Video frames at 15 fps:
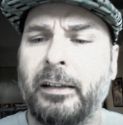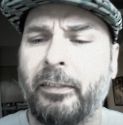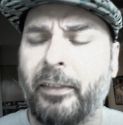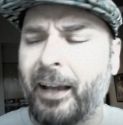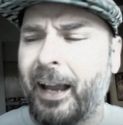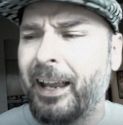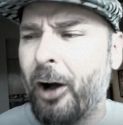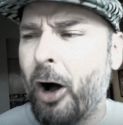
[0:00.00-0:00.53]

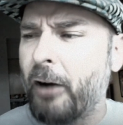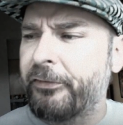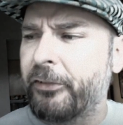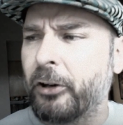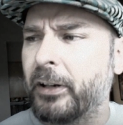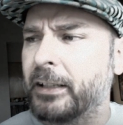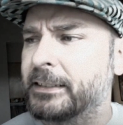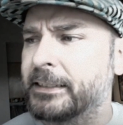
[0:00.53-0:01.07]
that I
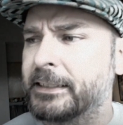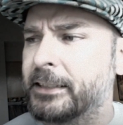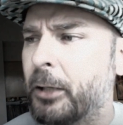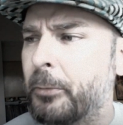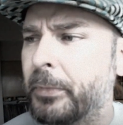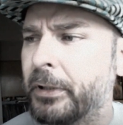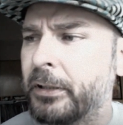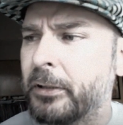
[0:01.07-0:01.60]
offer as
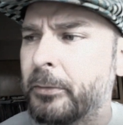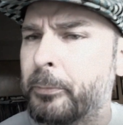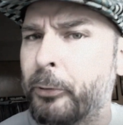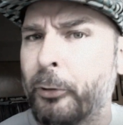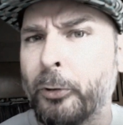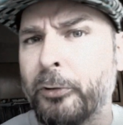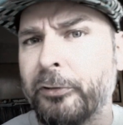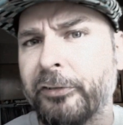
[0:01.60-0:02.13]
some
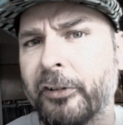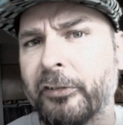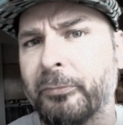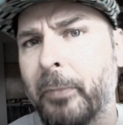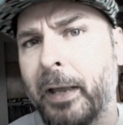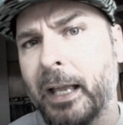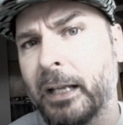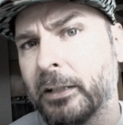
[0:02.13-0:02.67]
proof of
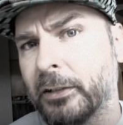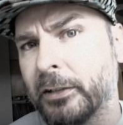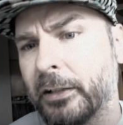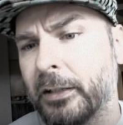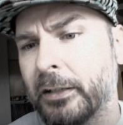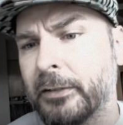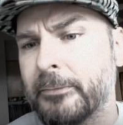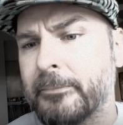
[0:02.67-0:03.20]
manhood